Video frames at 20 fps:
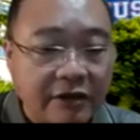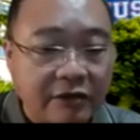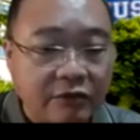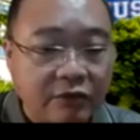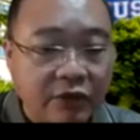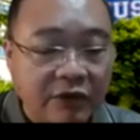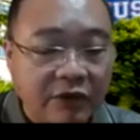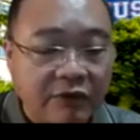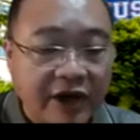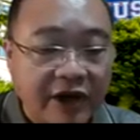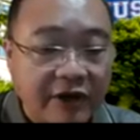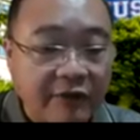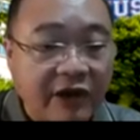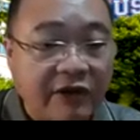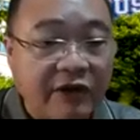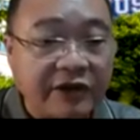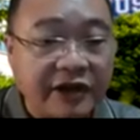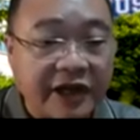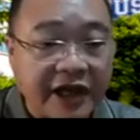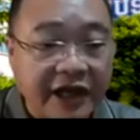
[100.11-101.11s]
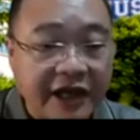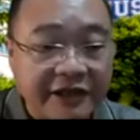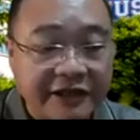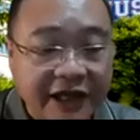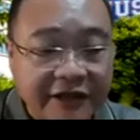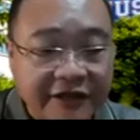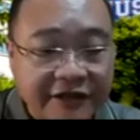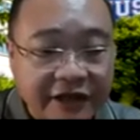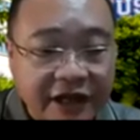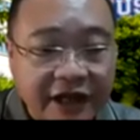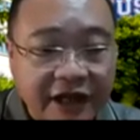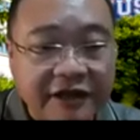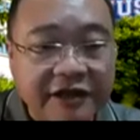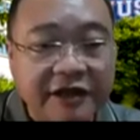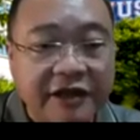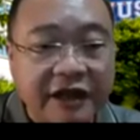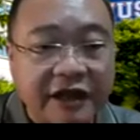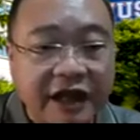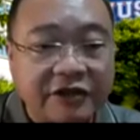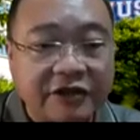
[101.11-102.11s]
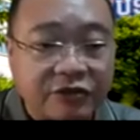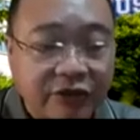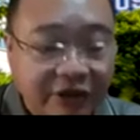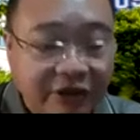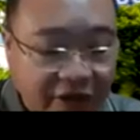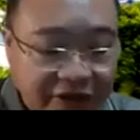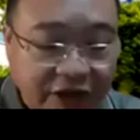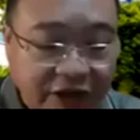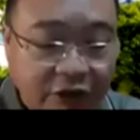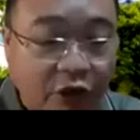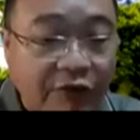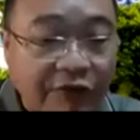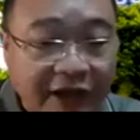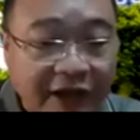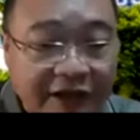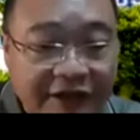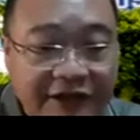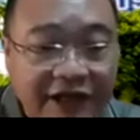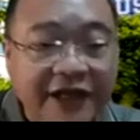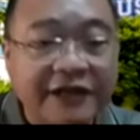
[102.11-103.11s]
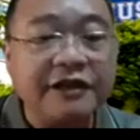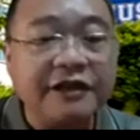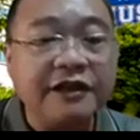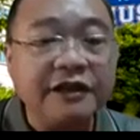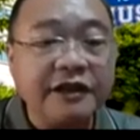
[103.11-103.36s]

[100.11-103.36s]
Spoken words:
work very well on the ASAN side, on the LowFat side.